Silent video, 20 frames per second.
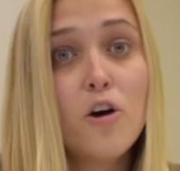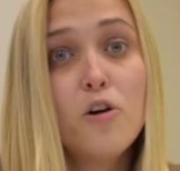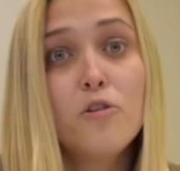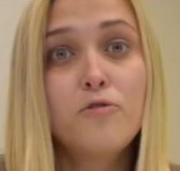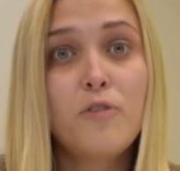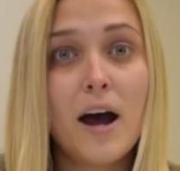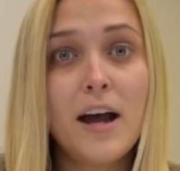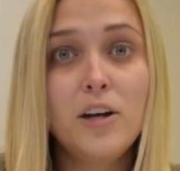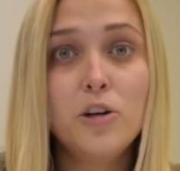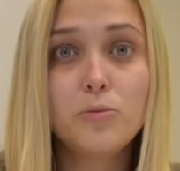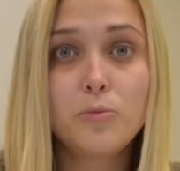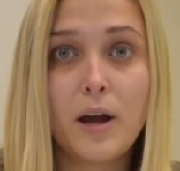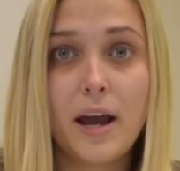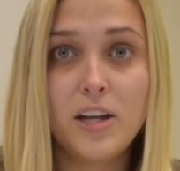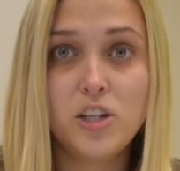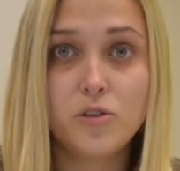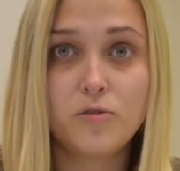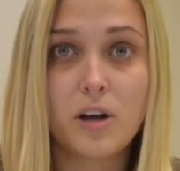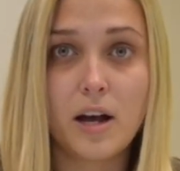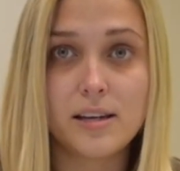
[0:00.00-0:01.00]
Find a
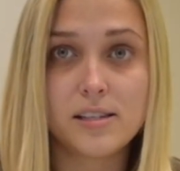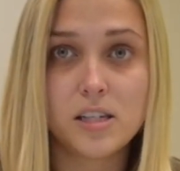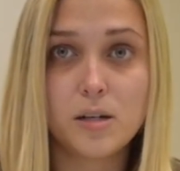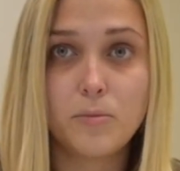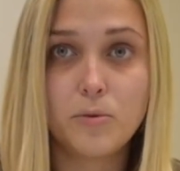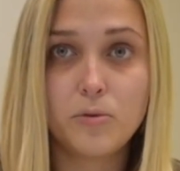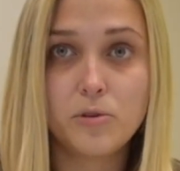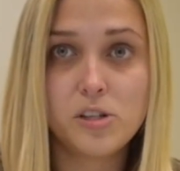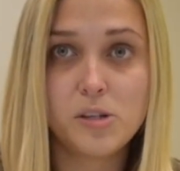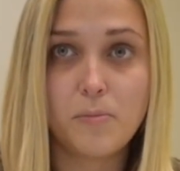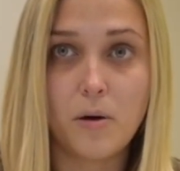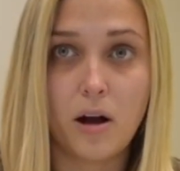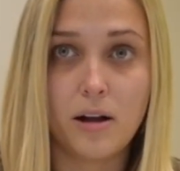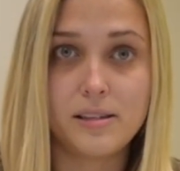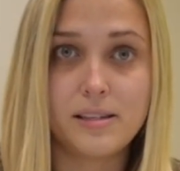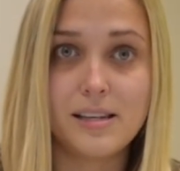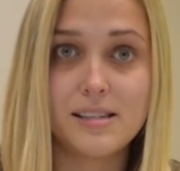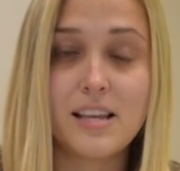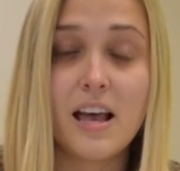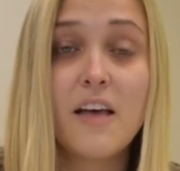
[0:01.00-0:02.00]
range of customer
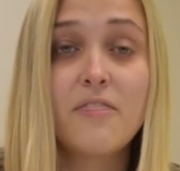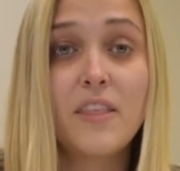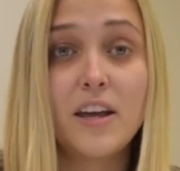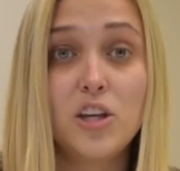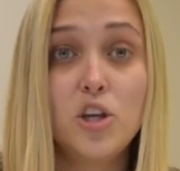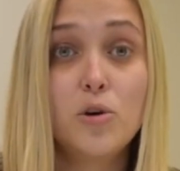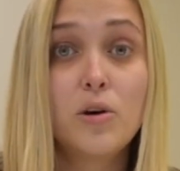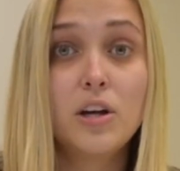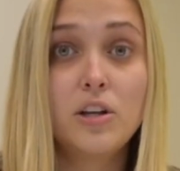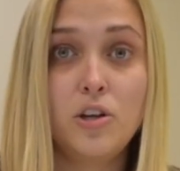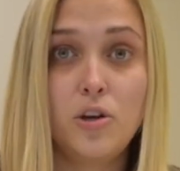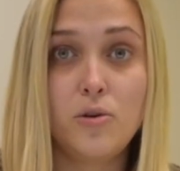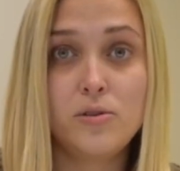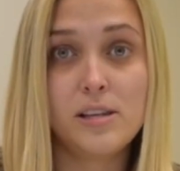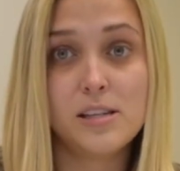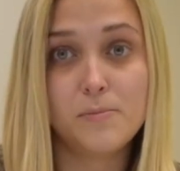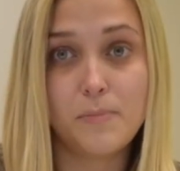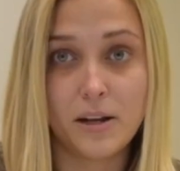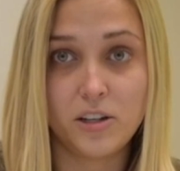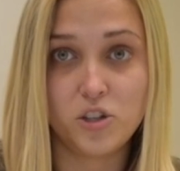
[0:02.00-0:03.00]
responses that you can use
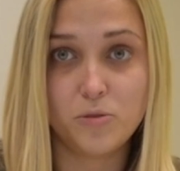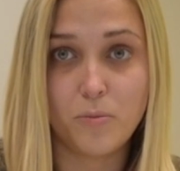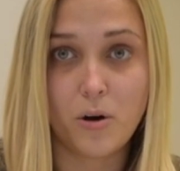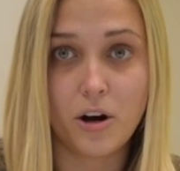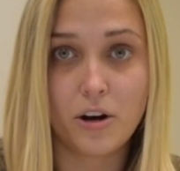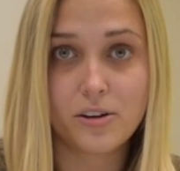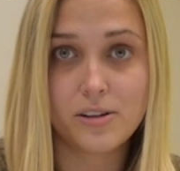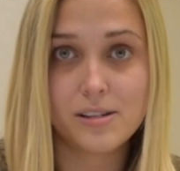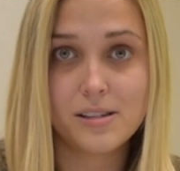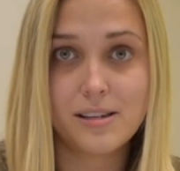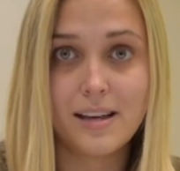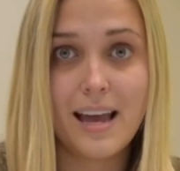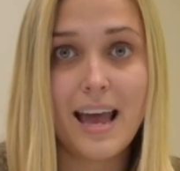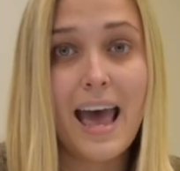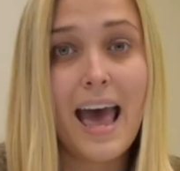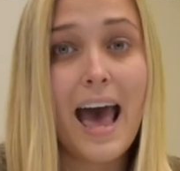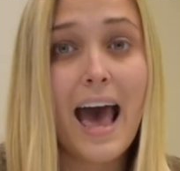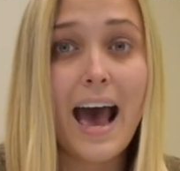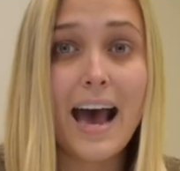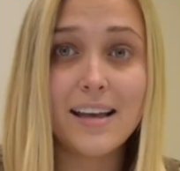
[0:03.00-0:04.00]
as benchmarks.
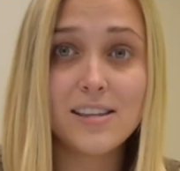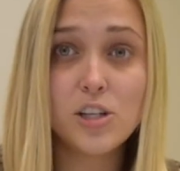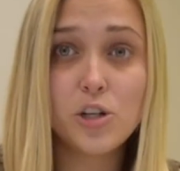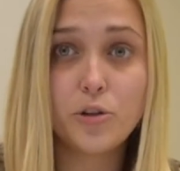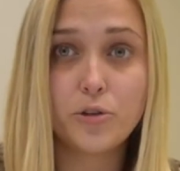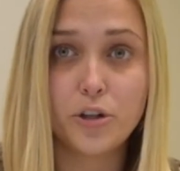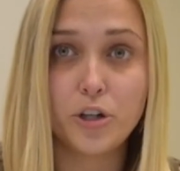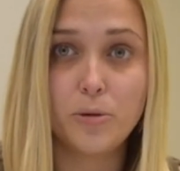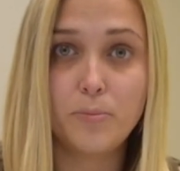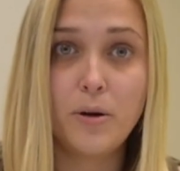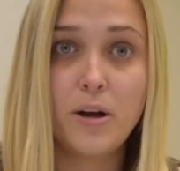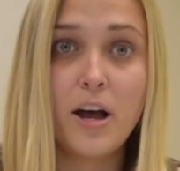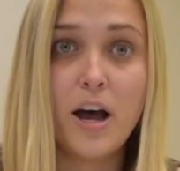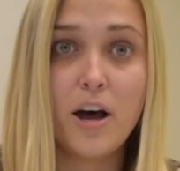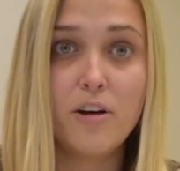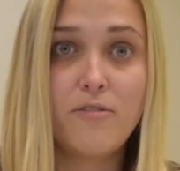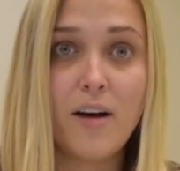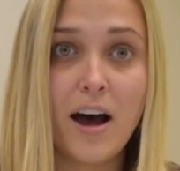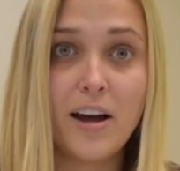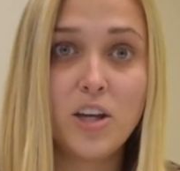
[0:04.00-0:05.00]
As a group,
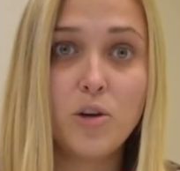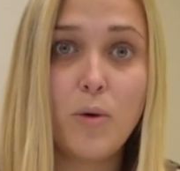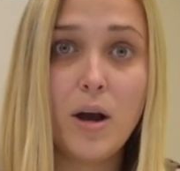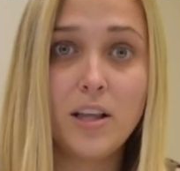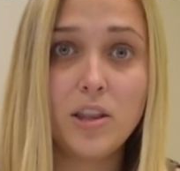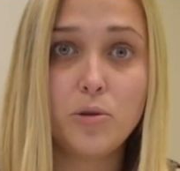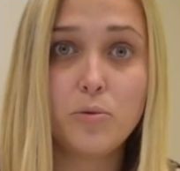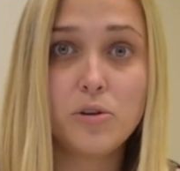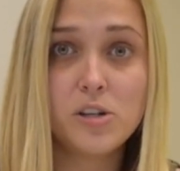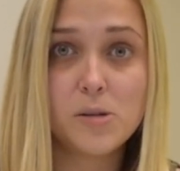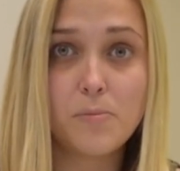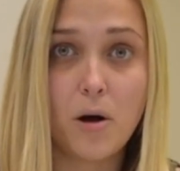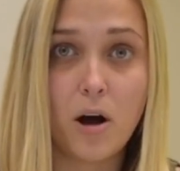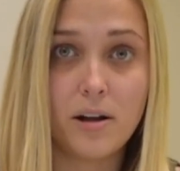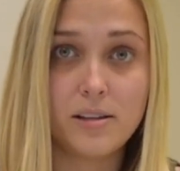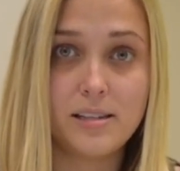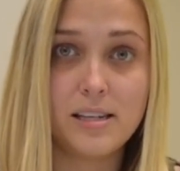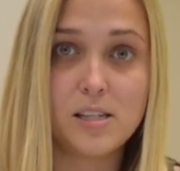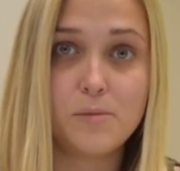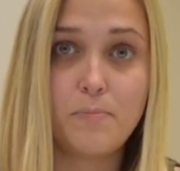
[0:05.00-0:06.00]
evaluate the
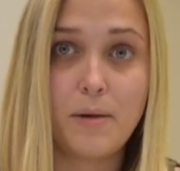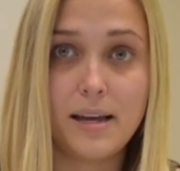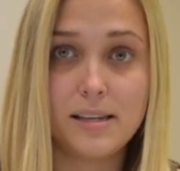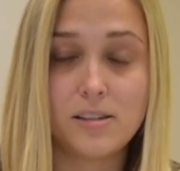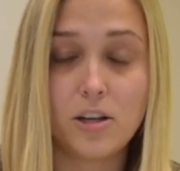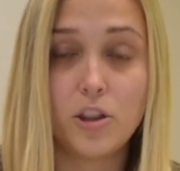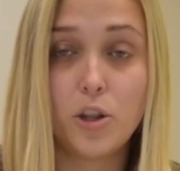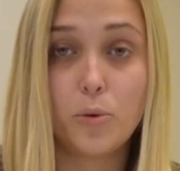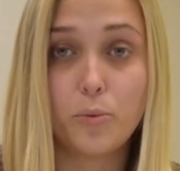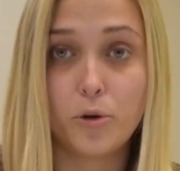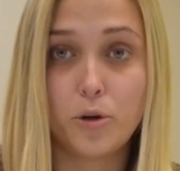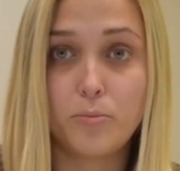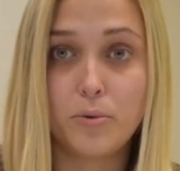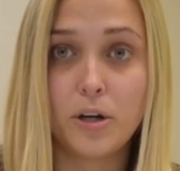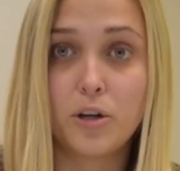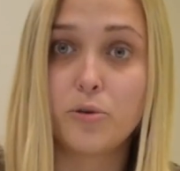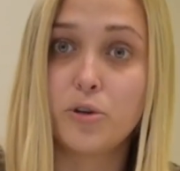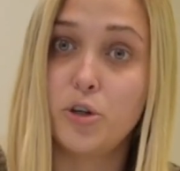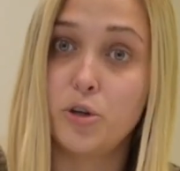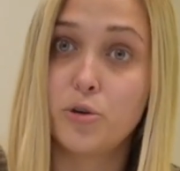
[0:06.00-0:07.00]
responses based on the
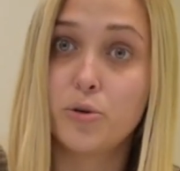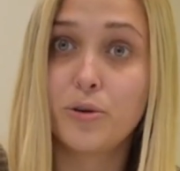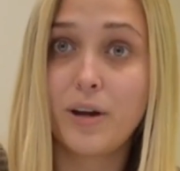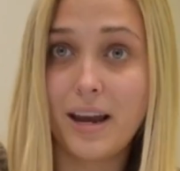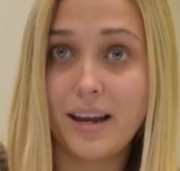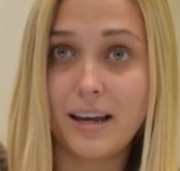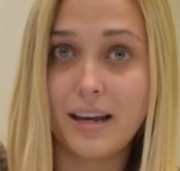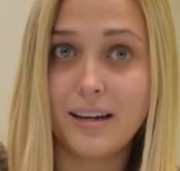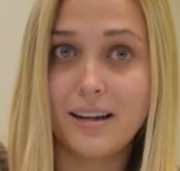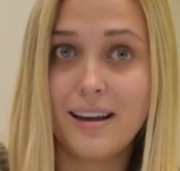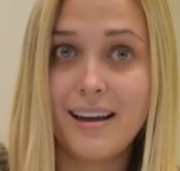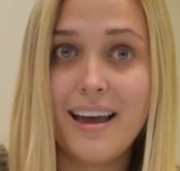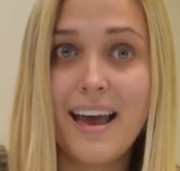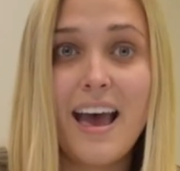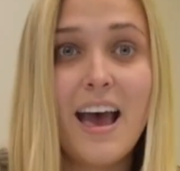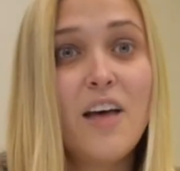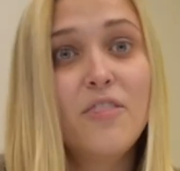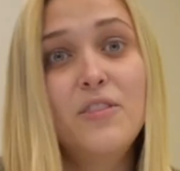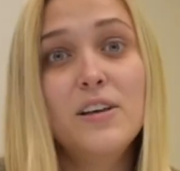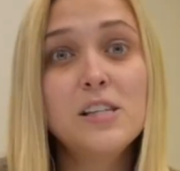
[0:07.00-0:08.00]
rubric you created.
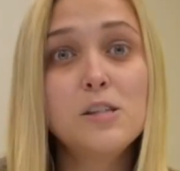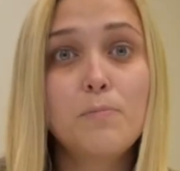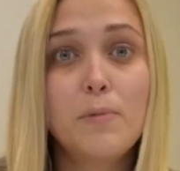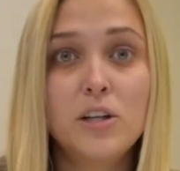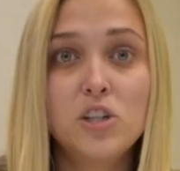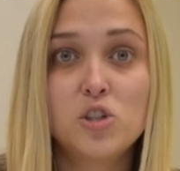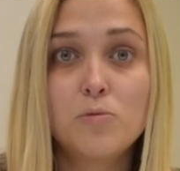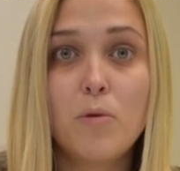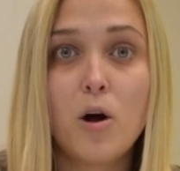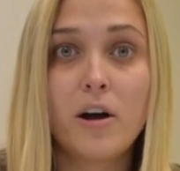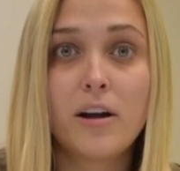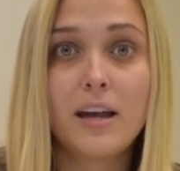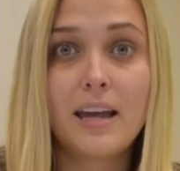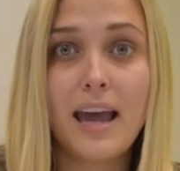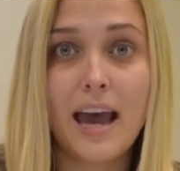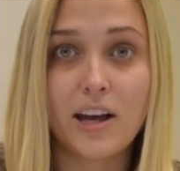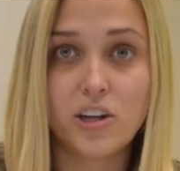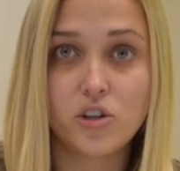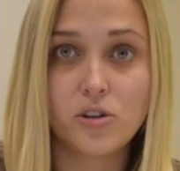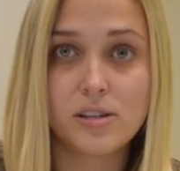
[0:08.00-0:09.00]
This
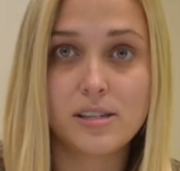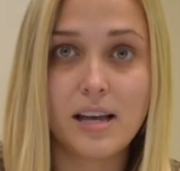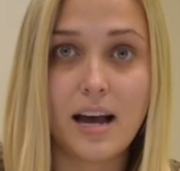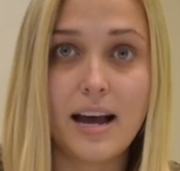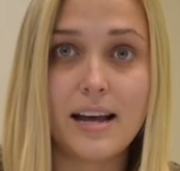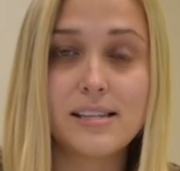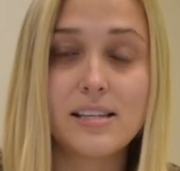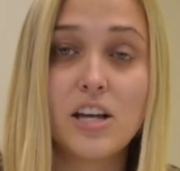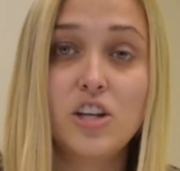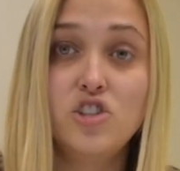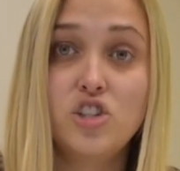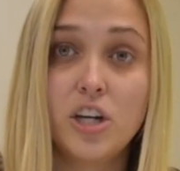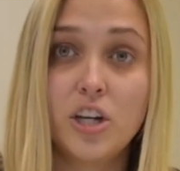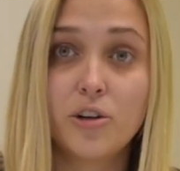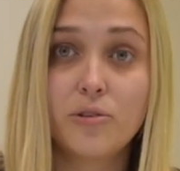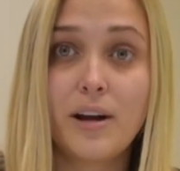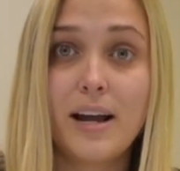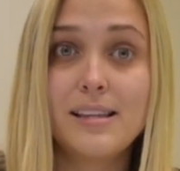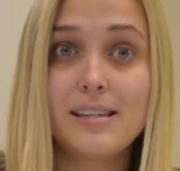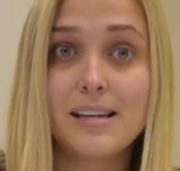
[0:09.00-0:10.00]
benchmarking exercise
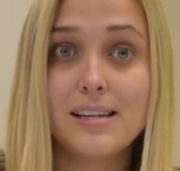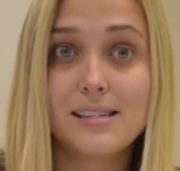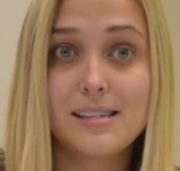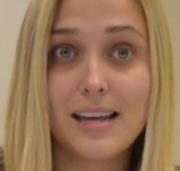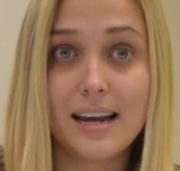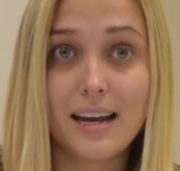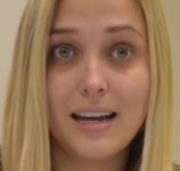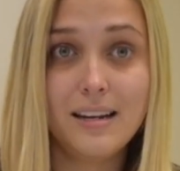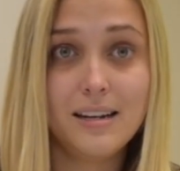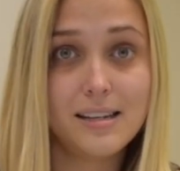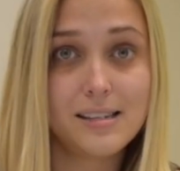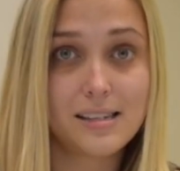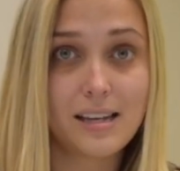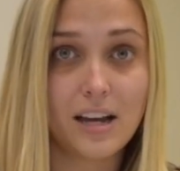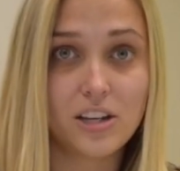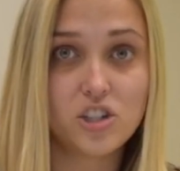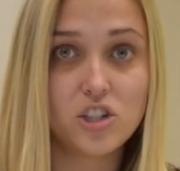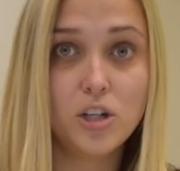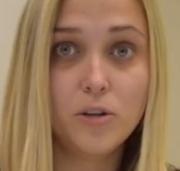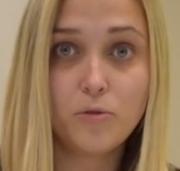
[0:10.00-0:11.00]
generates a second
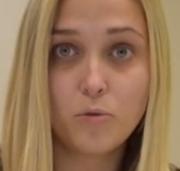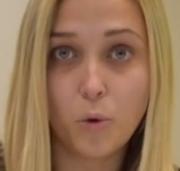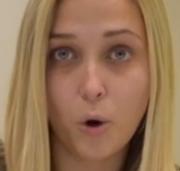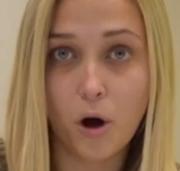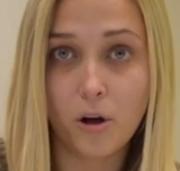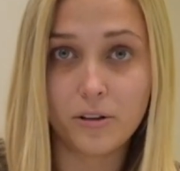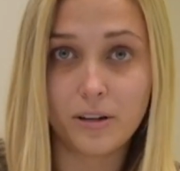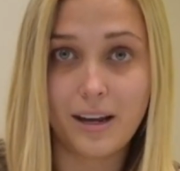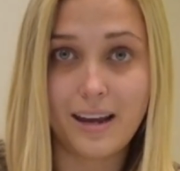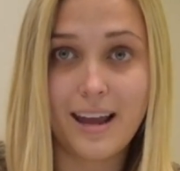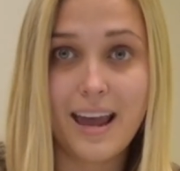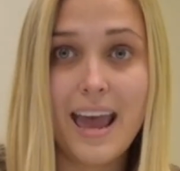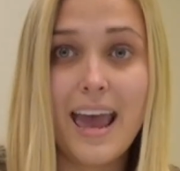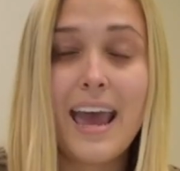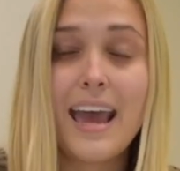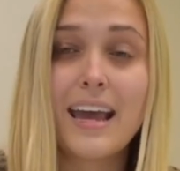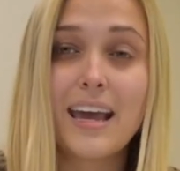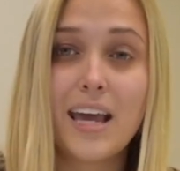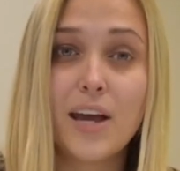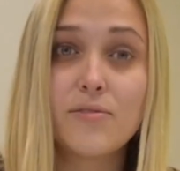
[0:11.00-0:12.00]
discussion of quality
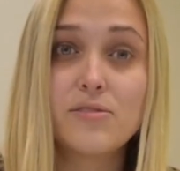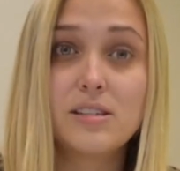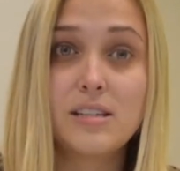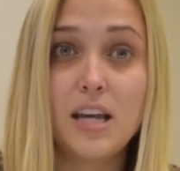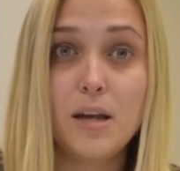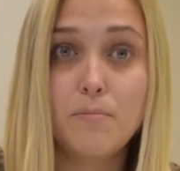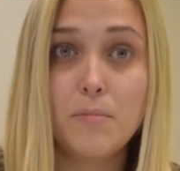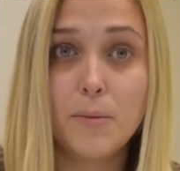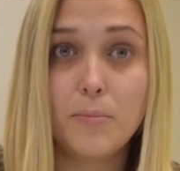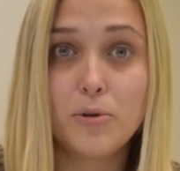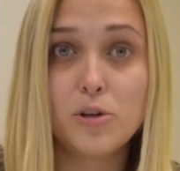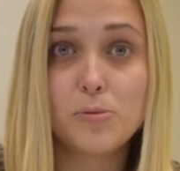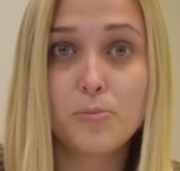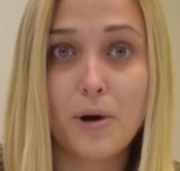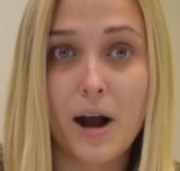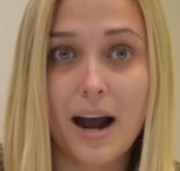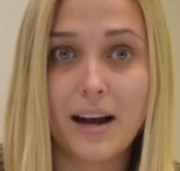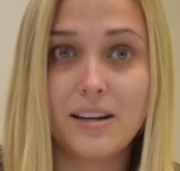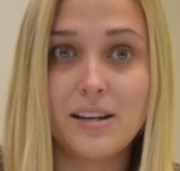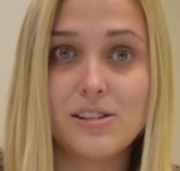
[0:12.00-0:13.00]
and gives team members
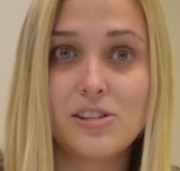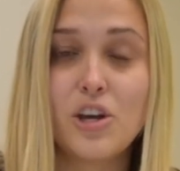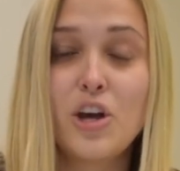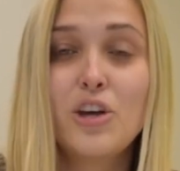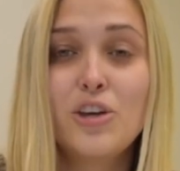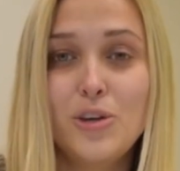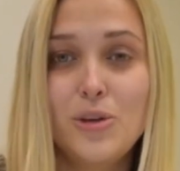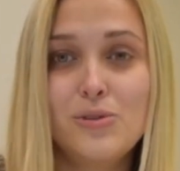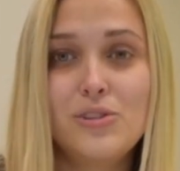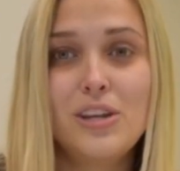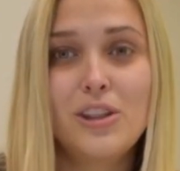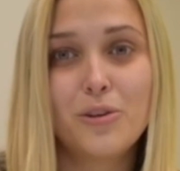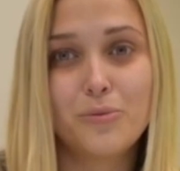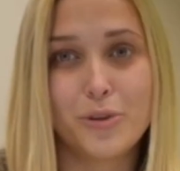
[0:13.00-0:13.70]
practice using the